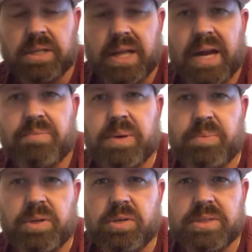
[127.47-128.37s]
A lot of
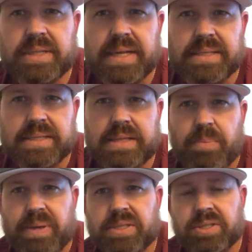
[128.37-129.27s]
people use it as a
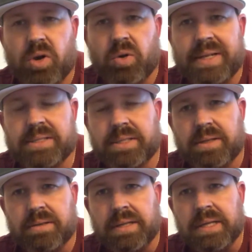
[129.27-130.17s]
stepping stone into